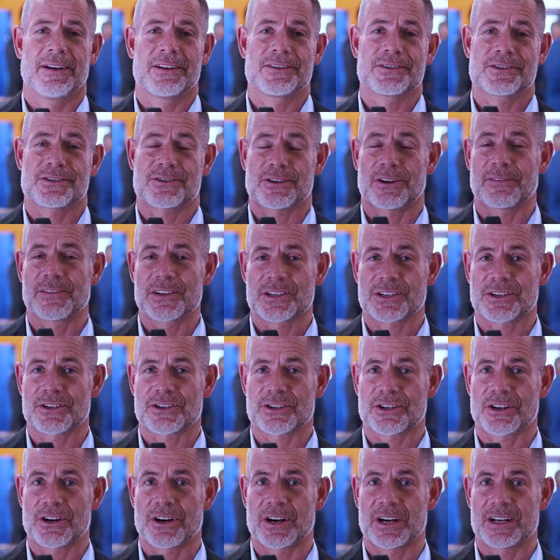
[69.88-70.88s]
service
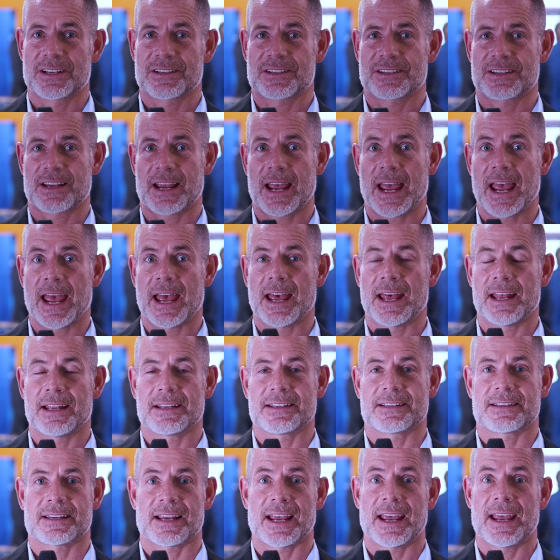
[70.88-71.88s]
assurance
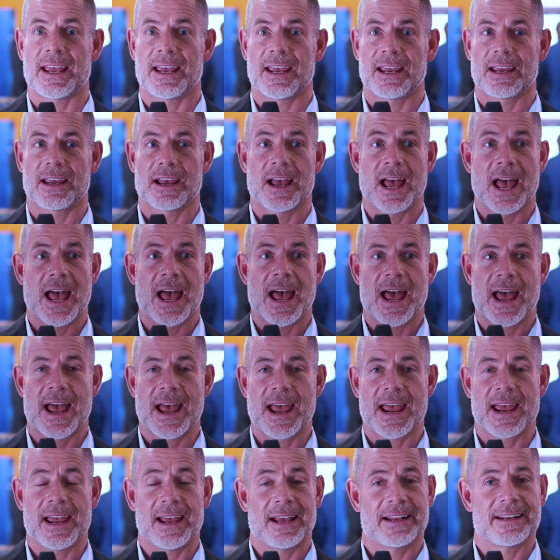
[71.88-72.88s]
and saying,
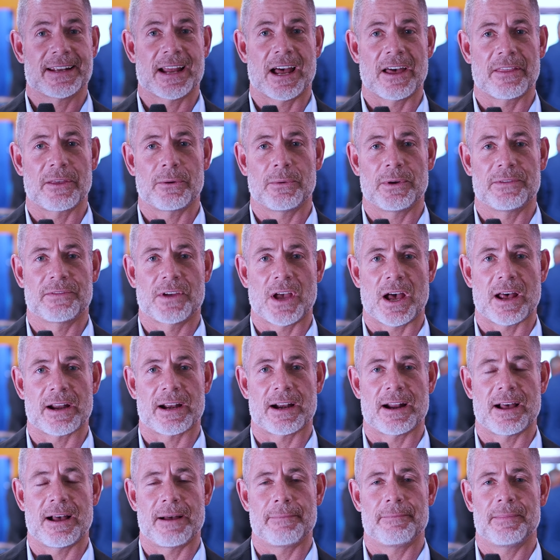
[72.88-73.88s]
hey, now that we've got
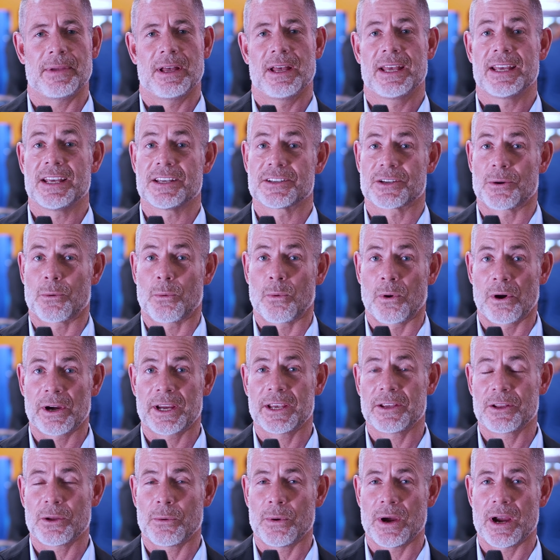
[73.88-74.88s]
it up, is it
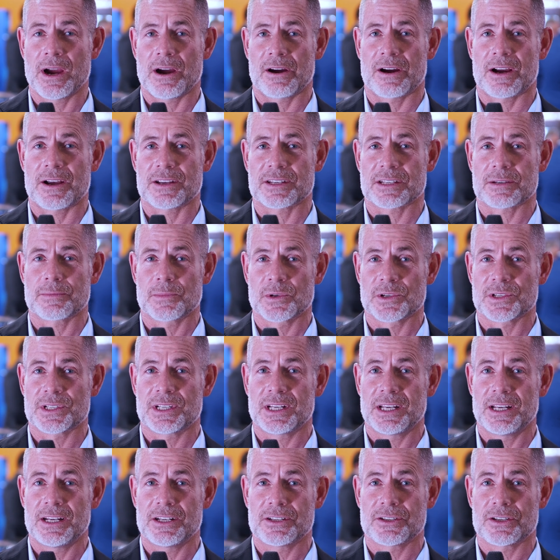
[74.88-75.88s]
working the way our customers
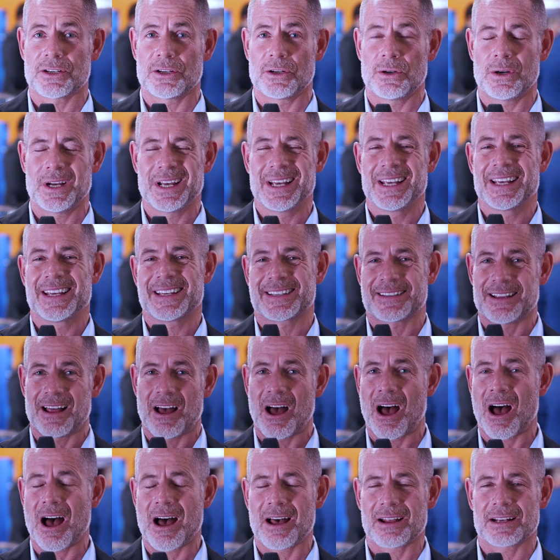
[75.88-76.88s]
need it to? Is the
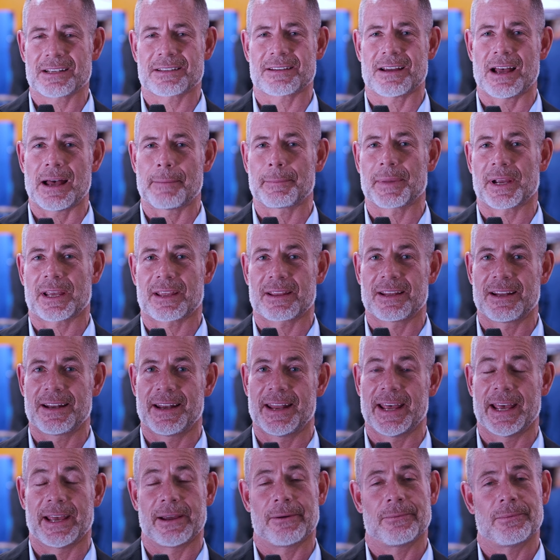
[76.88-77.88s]
hot topic of the
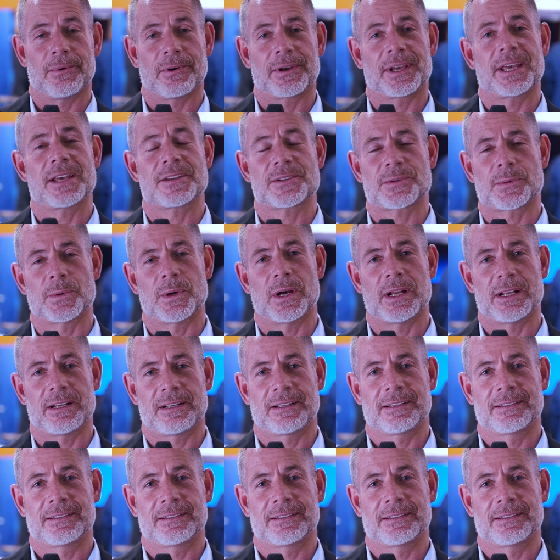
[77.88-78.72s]
day. Well, guess what?